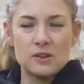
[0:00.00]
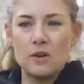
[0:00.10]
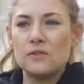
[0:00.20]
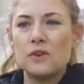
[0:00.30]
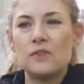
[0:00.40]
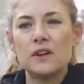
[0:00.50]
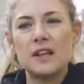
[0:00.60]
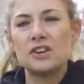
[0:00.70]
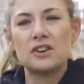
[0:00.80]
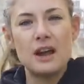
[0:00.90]
So if you feel
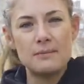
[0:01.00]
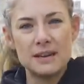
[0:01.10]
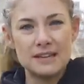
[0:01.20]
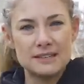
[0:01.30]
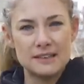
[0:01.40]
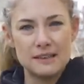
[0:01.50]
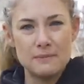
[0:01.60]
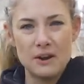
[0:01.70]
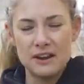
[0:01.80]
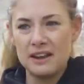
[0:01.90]
like you're coming into this
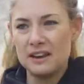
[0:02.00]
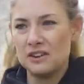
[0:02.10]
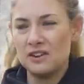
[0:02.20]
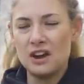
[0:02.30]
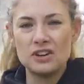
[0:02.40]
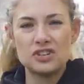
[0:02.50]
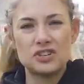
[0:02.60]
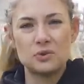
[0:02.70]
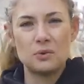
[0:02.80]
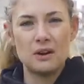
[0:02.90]
market and you're not
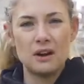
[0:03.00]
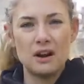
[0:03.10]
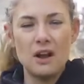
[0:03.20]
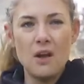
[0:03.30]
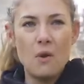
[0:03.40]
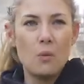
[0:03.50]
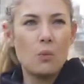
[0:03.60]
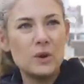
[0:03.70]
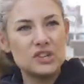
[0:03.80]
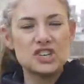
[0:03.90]
sure
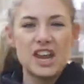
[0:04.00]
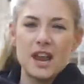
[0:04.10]
which